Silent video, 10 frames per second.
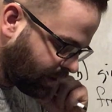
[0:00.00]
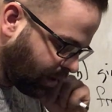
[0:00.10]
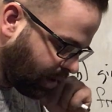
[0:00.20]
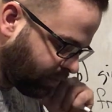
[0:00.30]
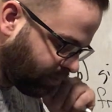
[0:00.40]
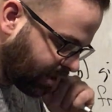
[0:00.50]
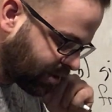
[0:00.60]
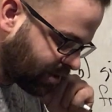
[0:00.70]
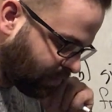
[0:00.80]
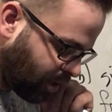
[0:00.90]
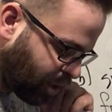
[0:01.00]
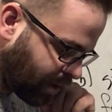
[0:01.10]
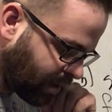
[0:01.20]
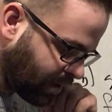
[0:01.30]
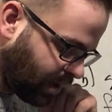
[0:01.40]
operation
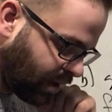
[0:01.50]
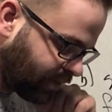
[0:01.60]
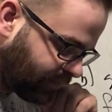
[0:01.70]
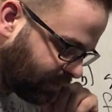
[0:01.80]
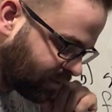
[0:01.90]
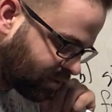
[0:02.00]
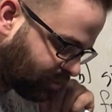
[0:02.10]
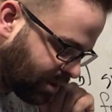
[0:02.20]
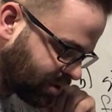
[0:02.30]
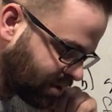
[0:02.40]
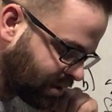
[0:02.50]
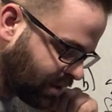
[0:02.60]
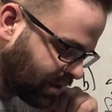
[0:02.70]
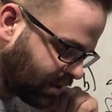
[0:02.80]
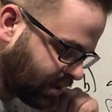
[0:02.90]
marking on the fuse switch
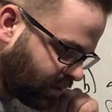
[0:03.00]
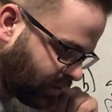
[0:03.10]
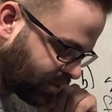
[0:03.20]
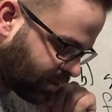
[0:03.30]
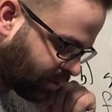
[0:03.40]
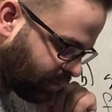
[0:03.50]
or circuit